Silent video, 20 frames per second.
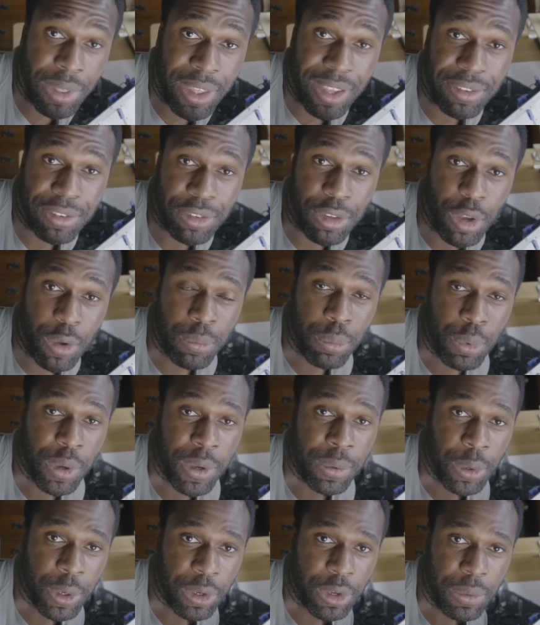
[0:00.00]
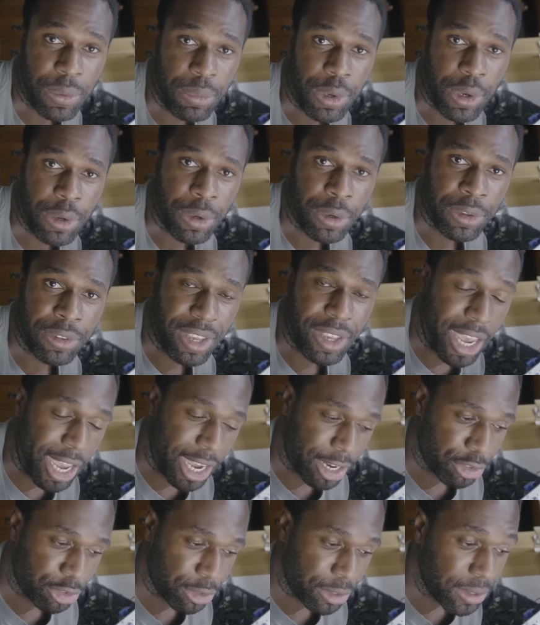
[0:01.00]
I built this computer, but
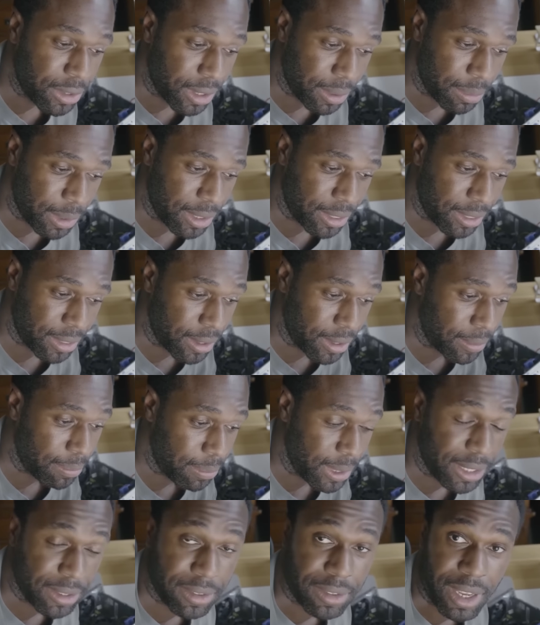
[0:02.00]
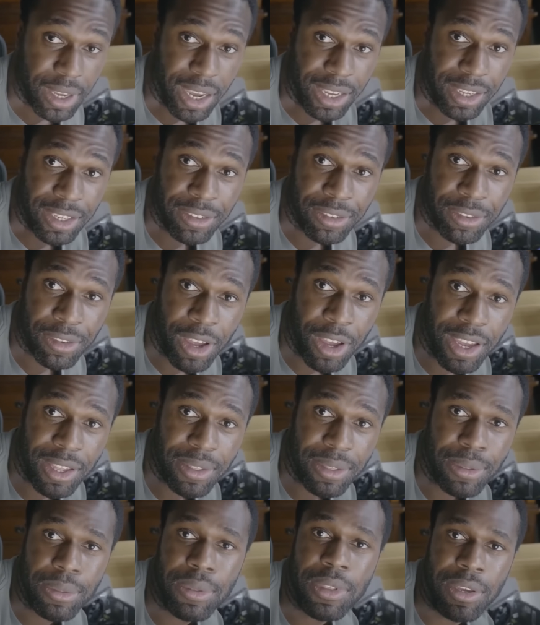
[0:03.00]
to save myself the trauma
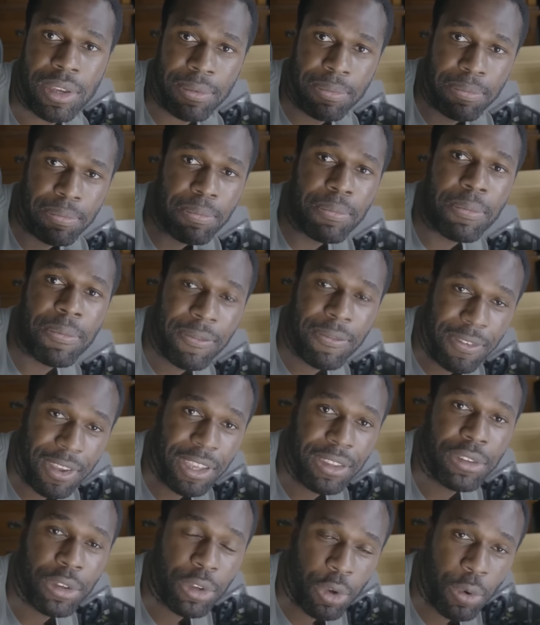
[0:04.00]
of reliving through